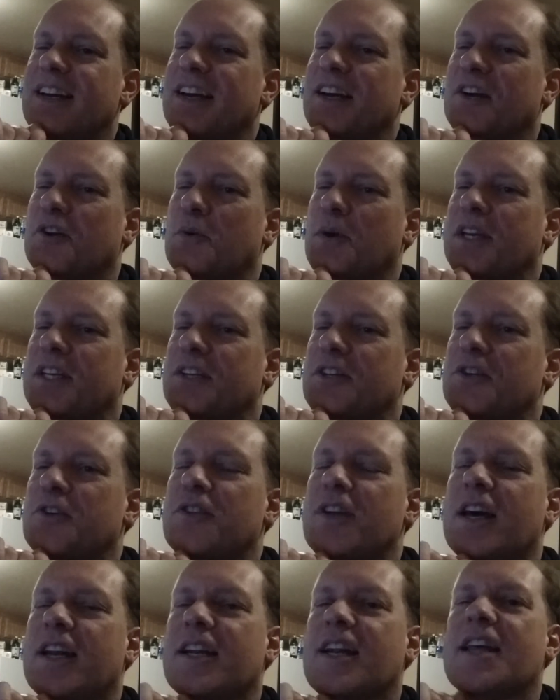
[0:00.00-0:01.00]
agreed to do
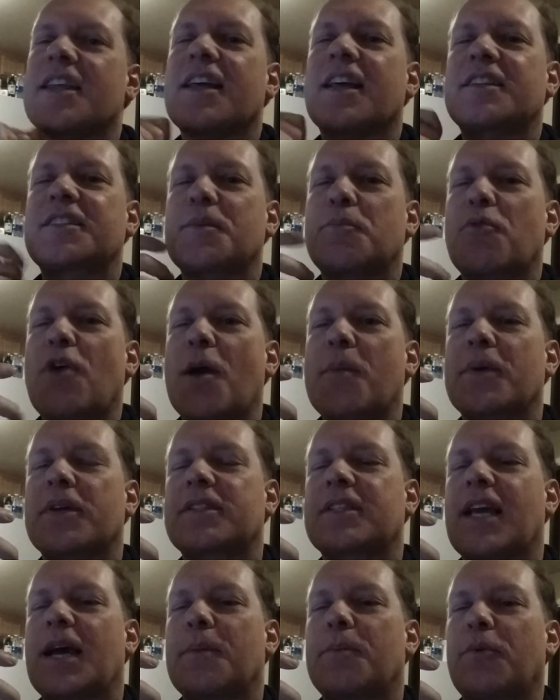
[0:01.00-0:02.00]
that. And I think it's a prime
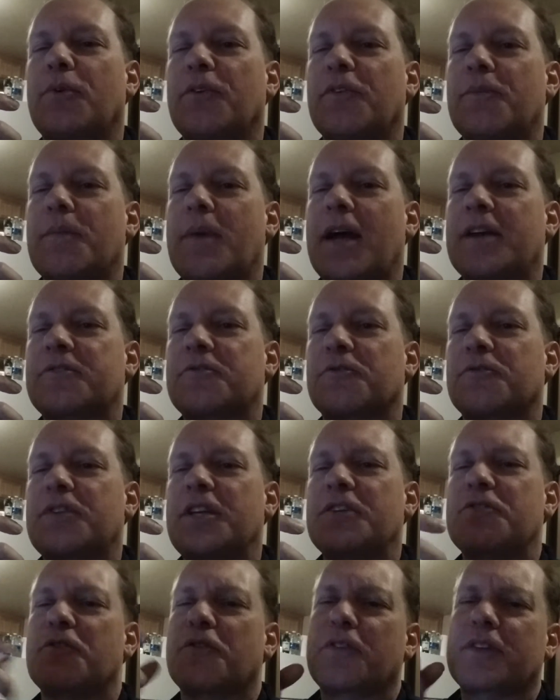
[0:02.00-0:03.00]
example of master
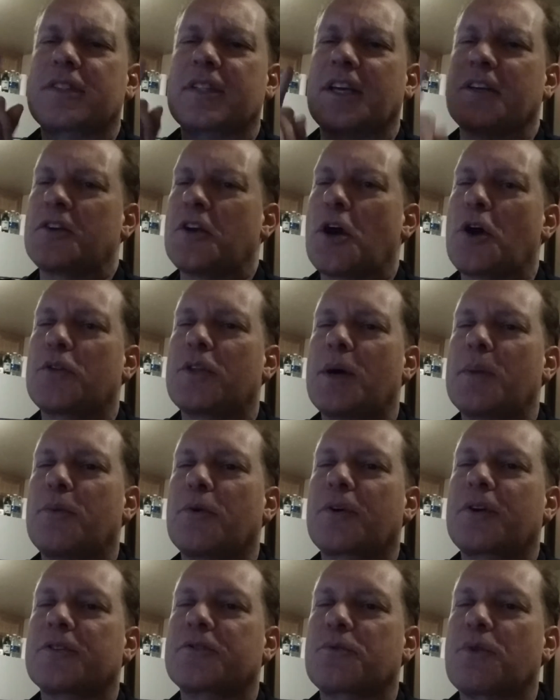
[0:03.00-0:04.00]
teacher. If it's like, no, that
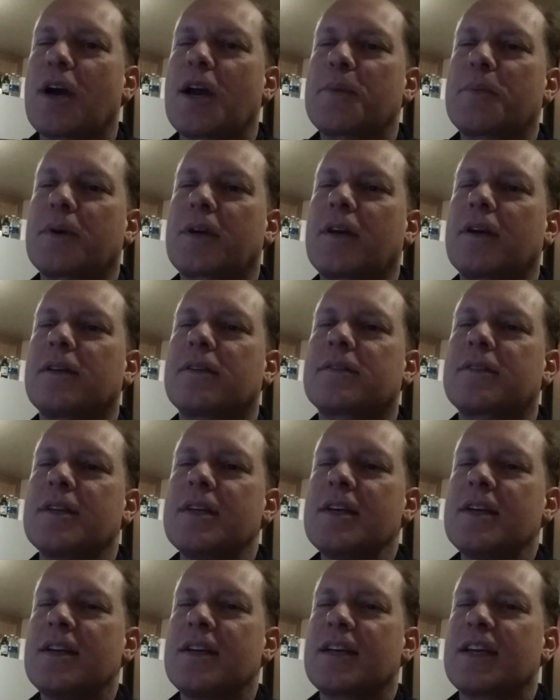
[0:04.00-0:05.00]
book is right because
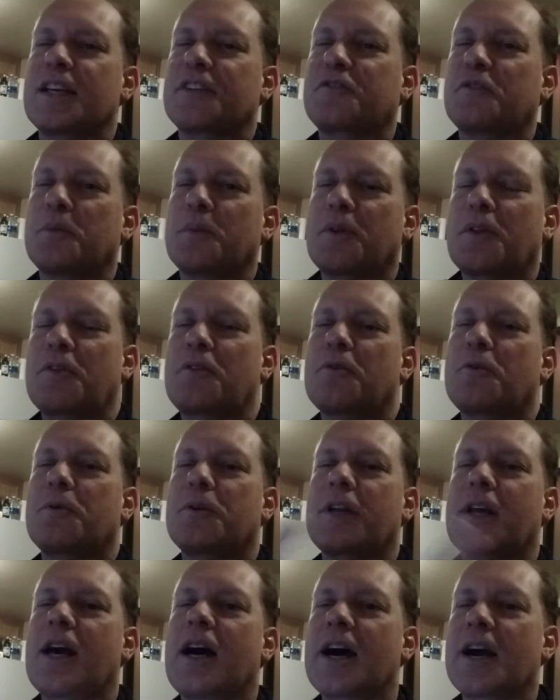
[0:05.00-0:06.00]
it's from an
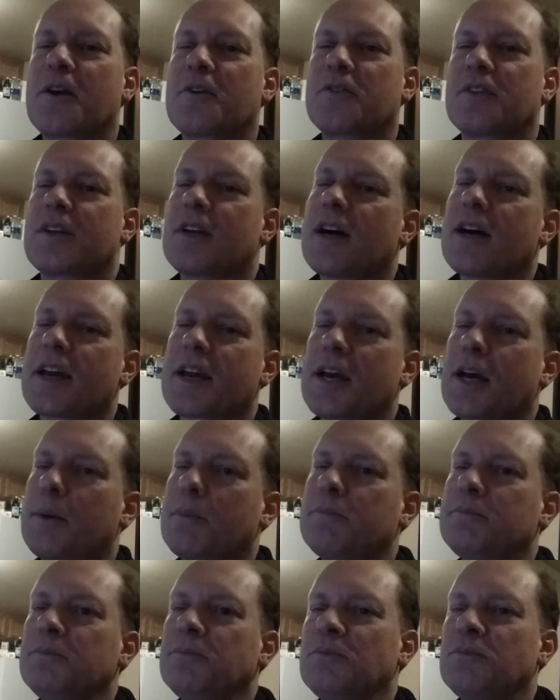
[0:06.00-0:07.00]
authority higher than I
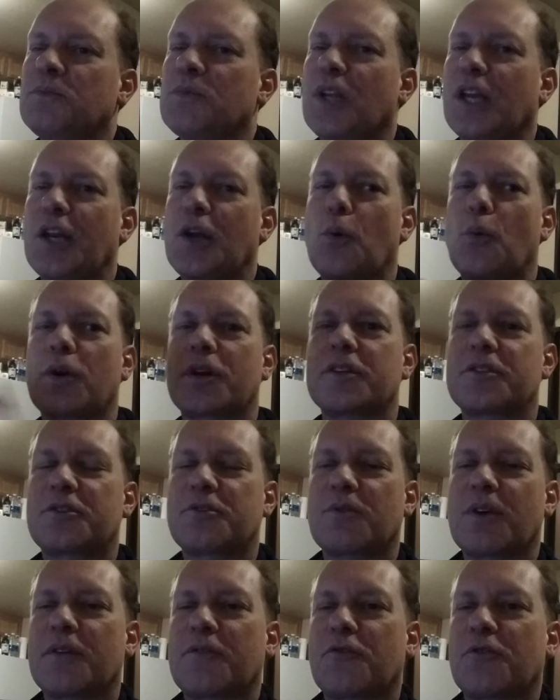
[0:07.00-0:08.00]
am, you know, what is
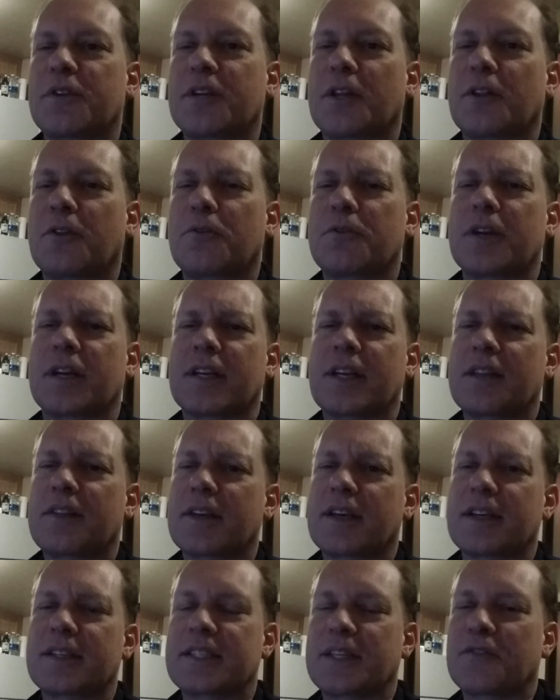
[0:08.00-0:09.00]
there ever any learning?
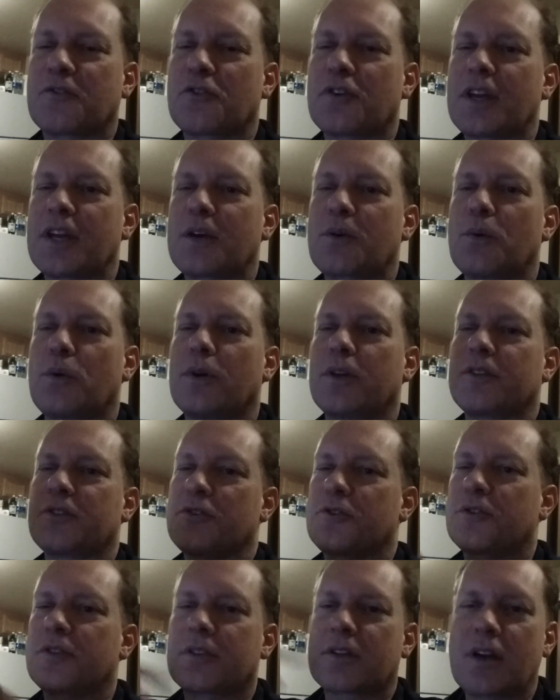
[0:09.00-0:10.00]
Nothing is ever equal.
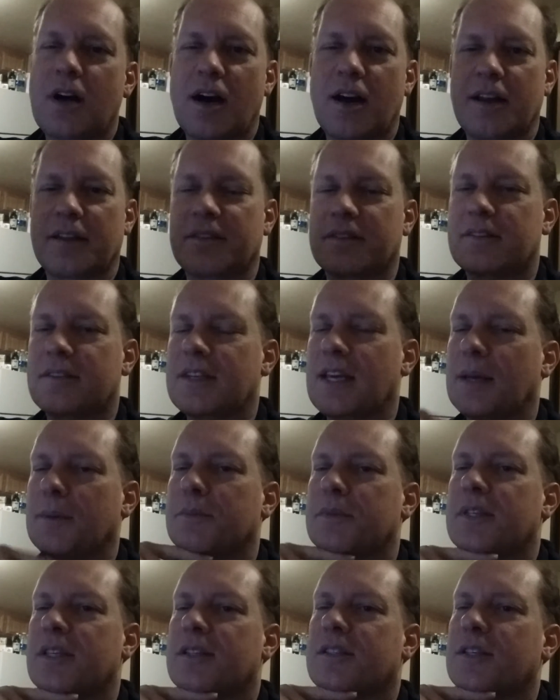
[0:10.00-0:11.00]
You're just caught in the
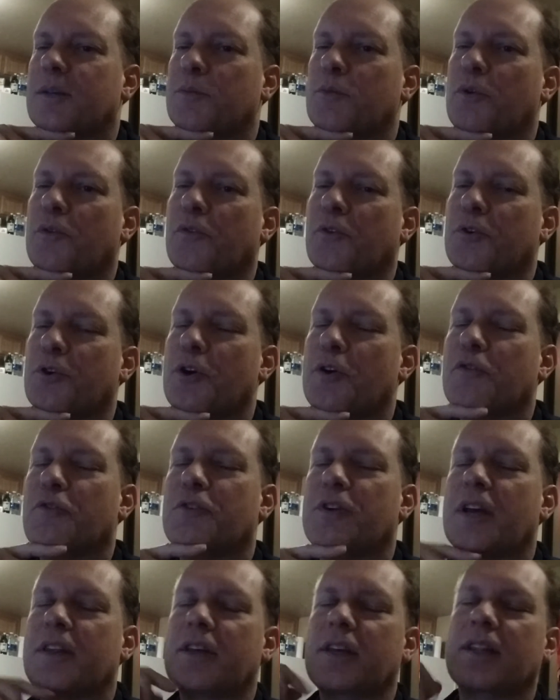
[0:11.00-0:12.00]
same system over and over.
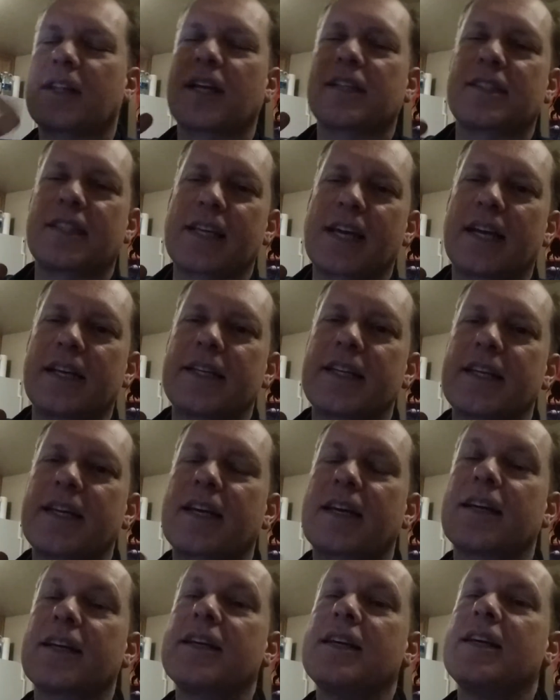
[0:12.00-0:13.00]
And I think that's the
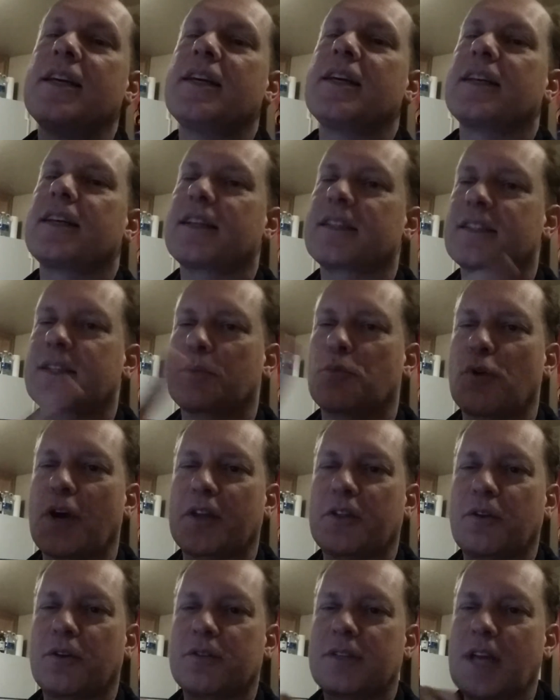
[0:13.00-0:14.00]
idea, is to
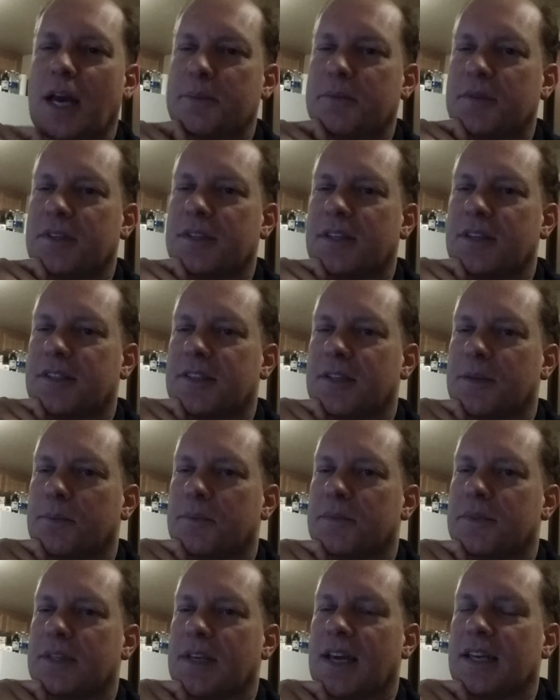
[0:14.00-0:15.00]
break those types of
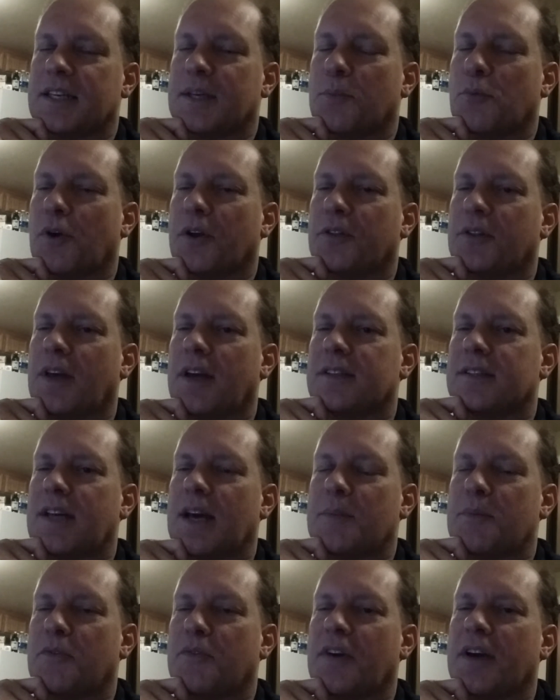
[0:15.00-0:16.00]
systems and to break that
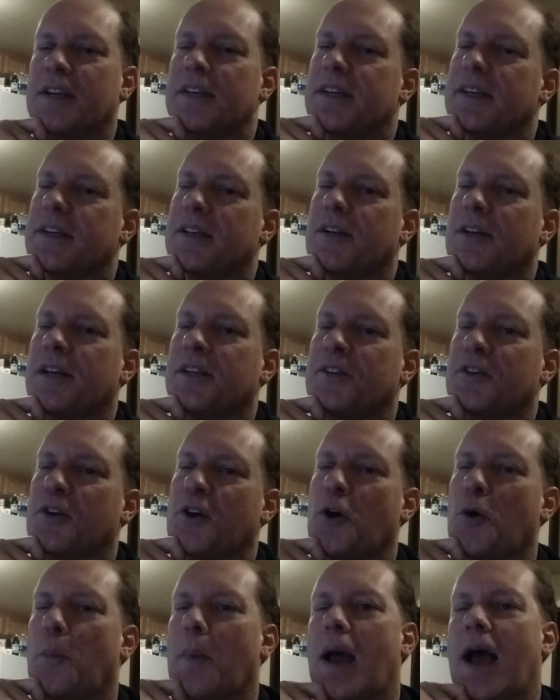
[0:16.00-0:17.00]
type of ideal and to
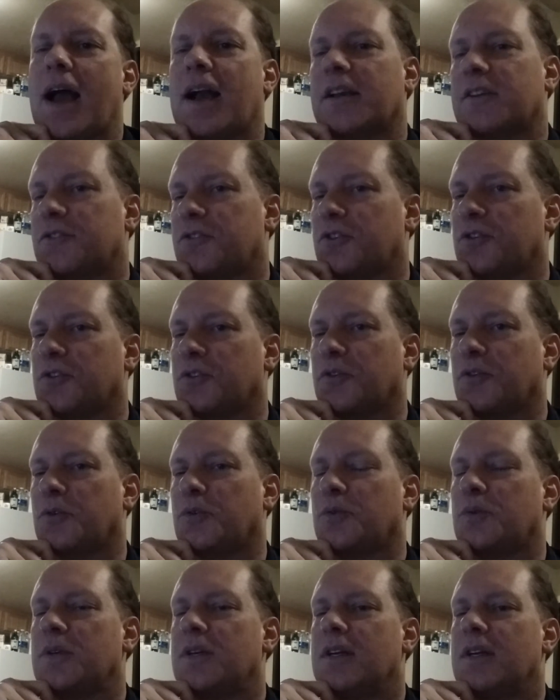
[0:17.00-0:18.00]
go back
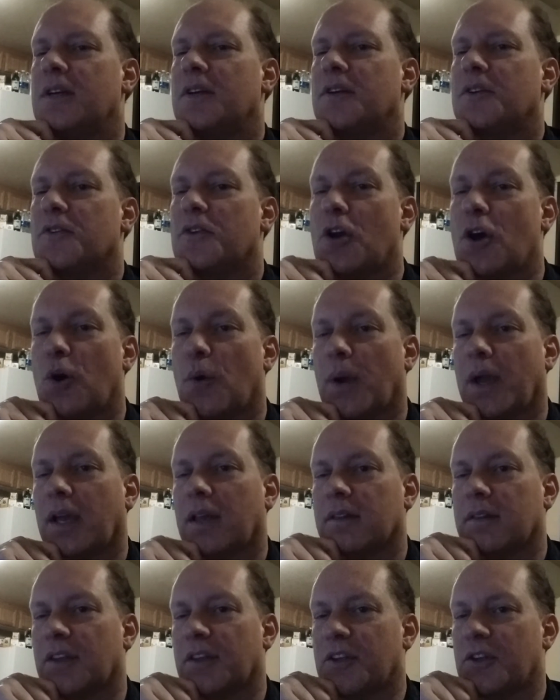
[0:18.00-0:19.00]
to
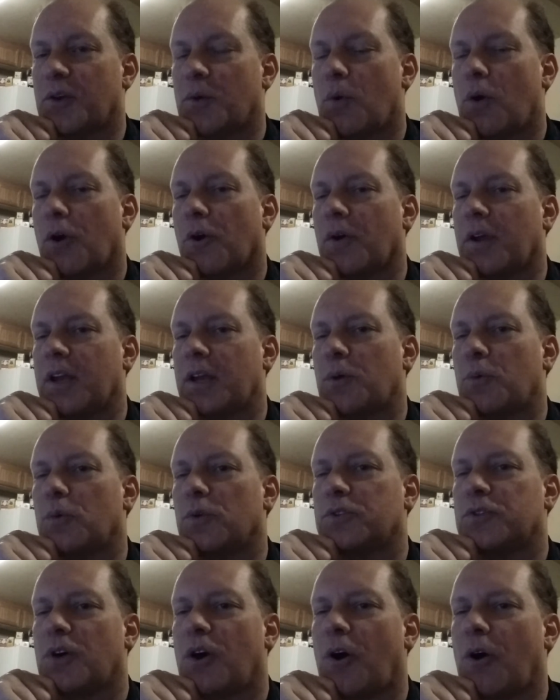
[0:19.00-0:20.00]
knowing that you are
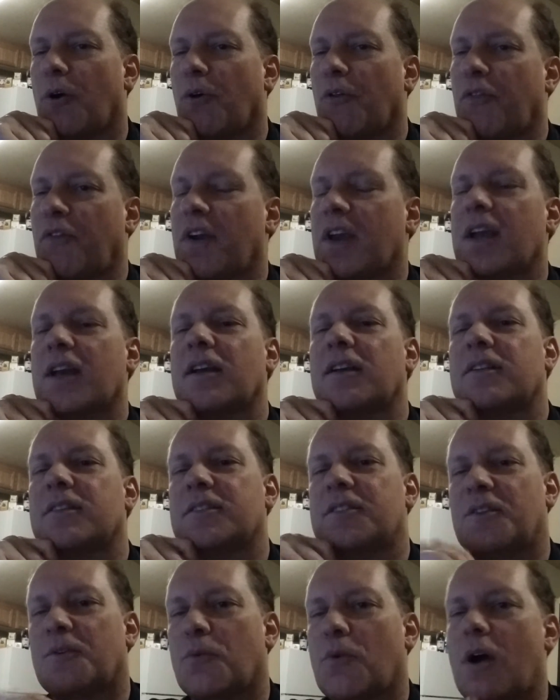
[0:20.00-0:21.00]
equal to all
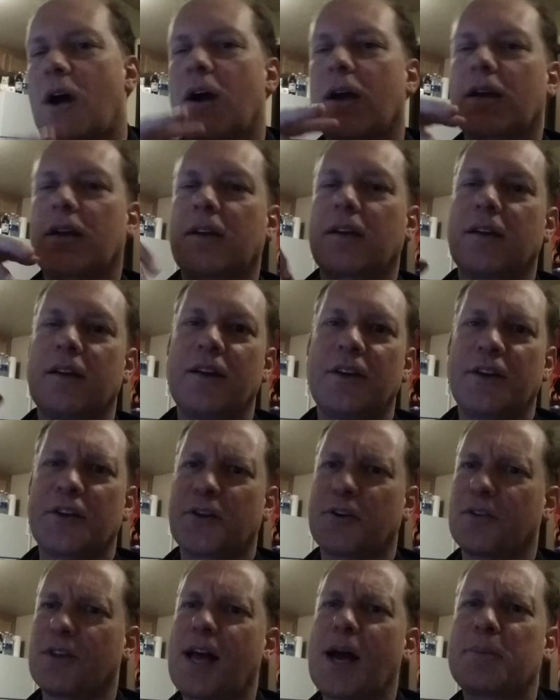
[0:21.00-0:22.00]
things, the rock,
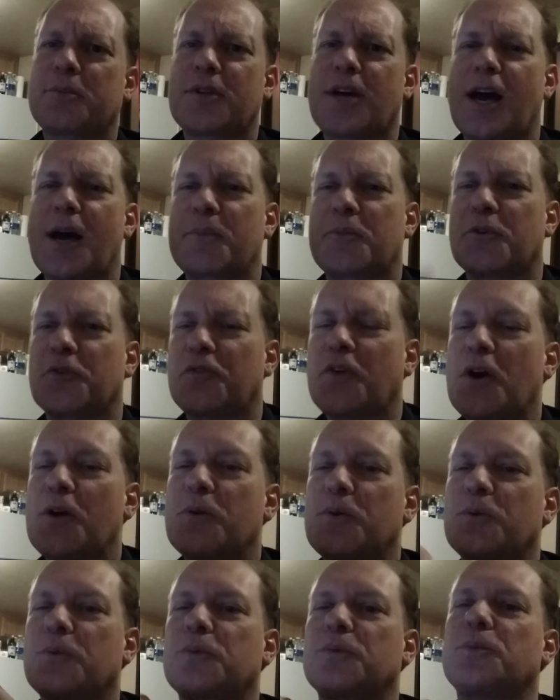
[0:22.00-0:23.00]
your laptop, your
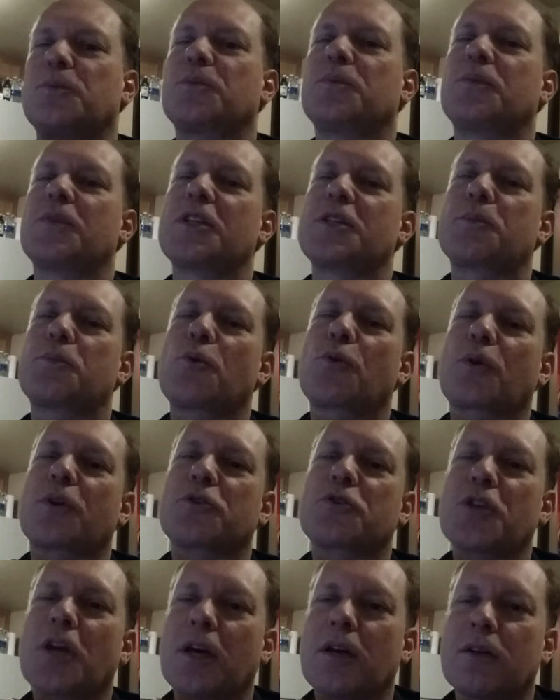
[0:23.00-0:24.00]
phone, these puka
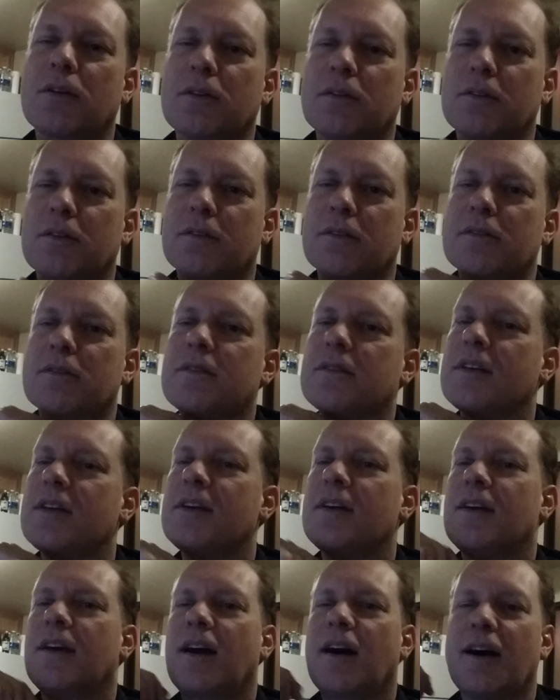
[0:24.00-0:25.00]
shells,
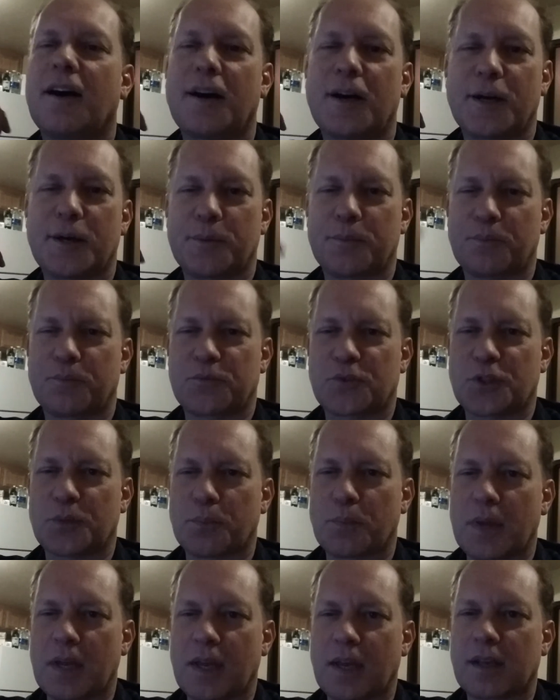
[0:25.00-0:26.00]
to
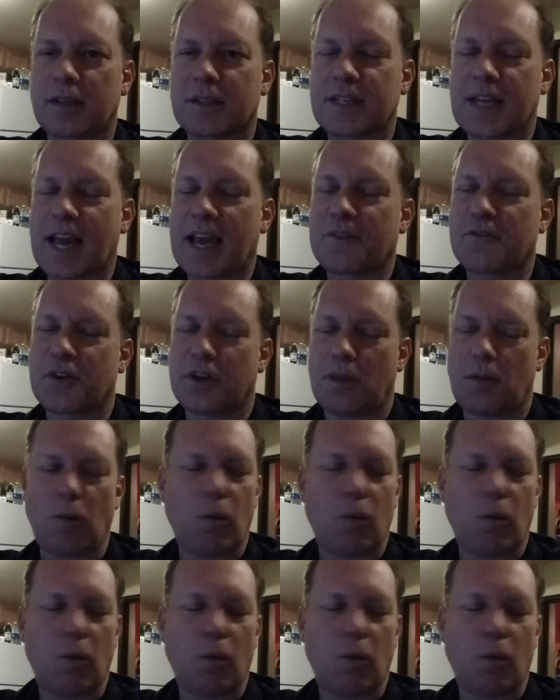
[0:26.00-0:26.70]
me, to